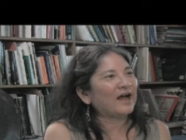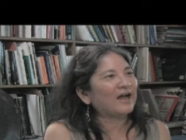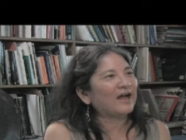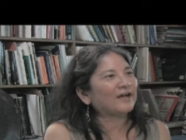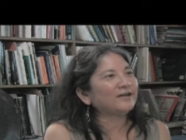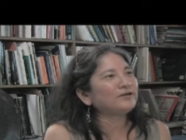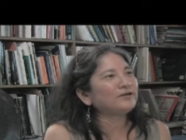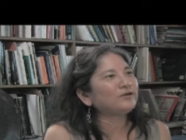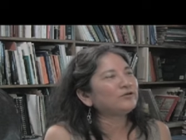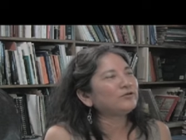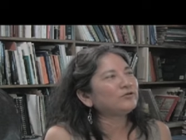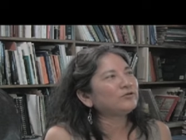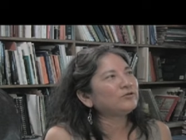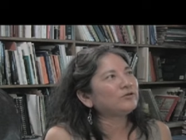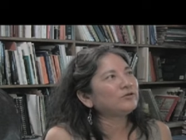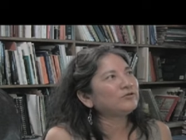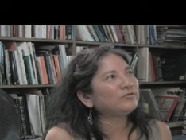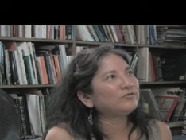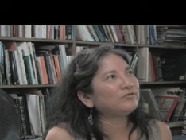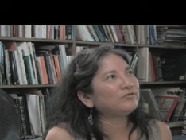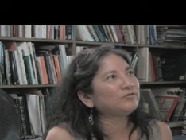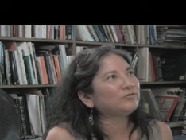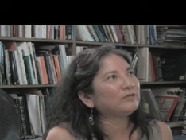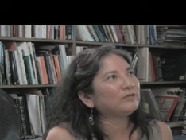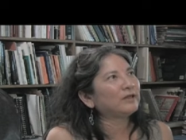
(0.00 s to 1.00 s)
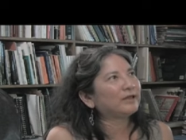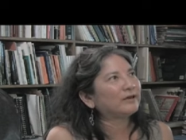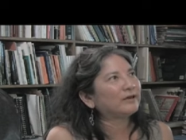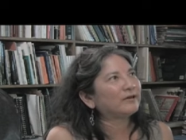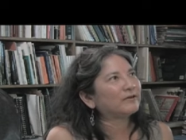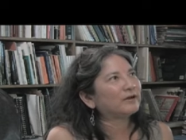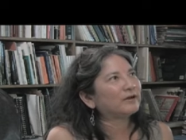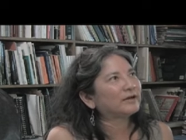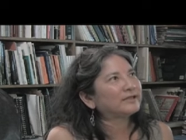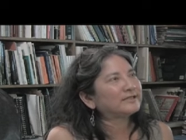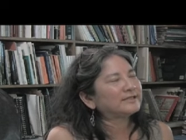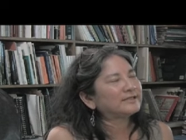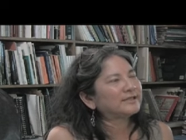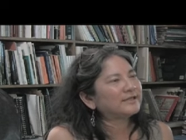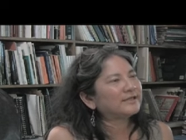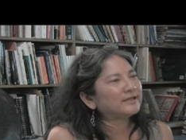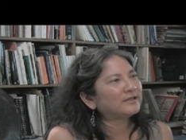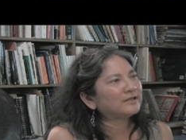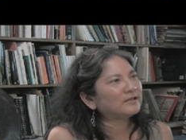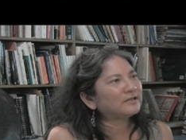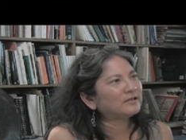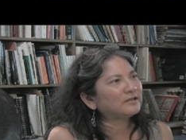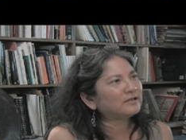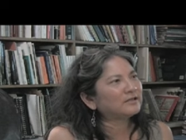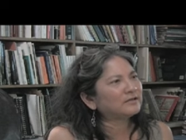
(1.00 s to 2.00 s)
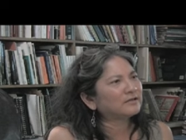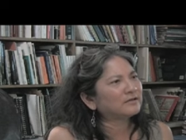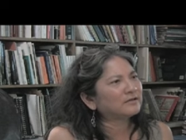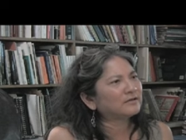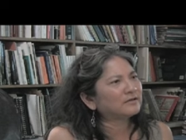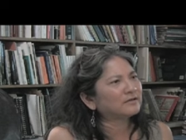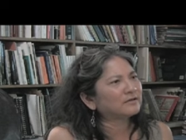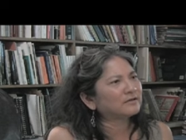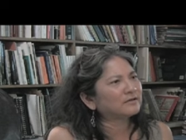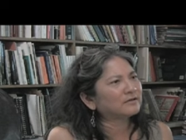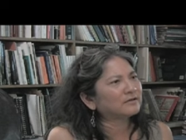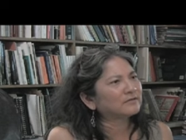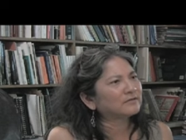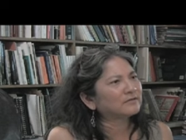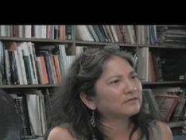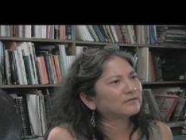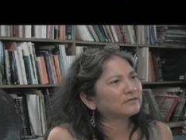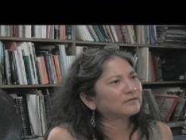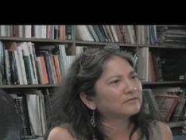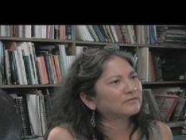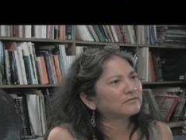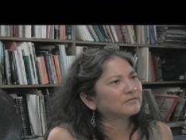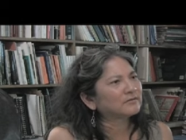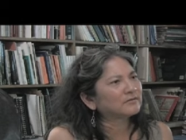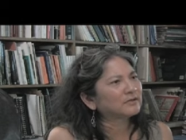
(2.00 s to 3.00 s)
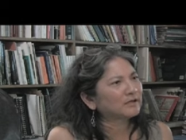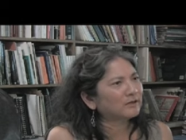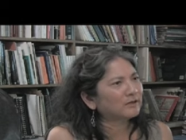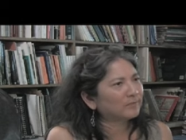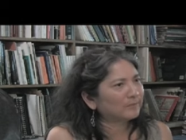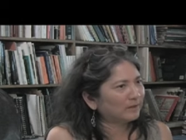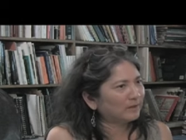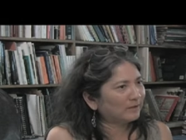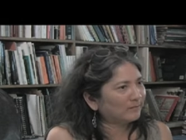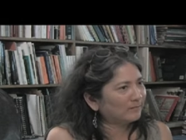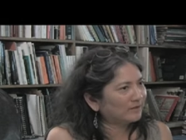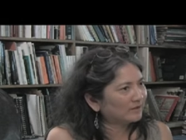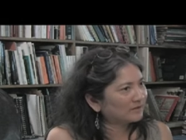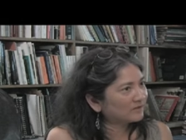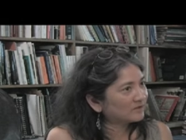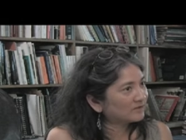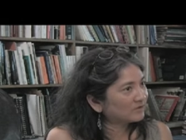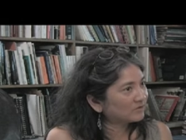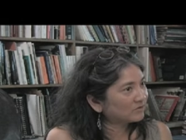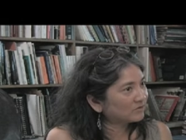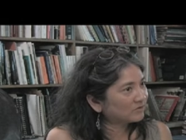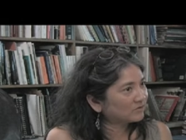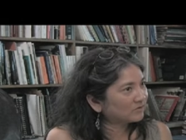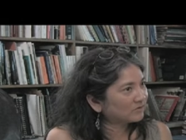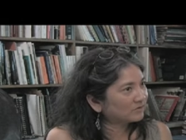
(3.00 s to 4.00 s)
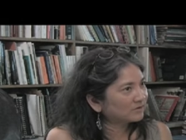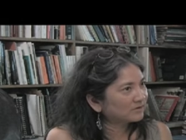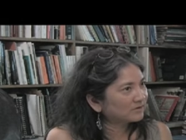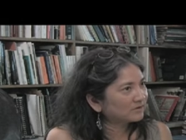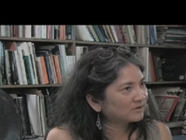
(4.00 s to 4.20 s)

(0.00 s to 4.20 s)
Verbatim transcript: I know you later attended uh, School.